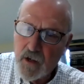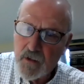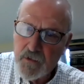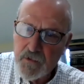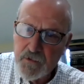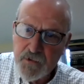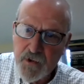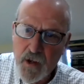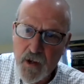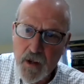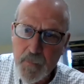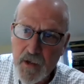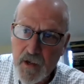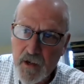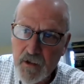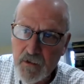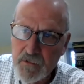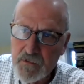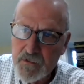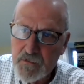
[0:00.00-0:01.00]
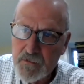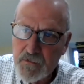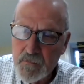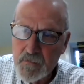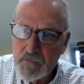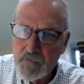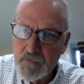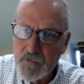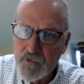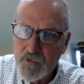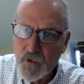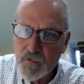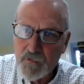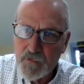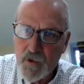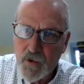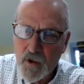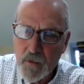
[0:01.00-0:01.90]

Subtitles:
Dr. Samet has sort of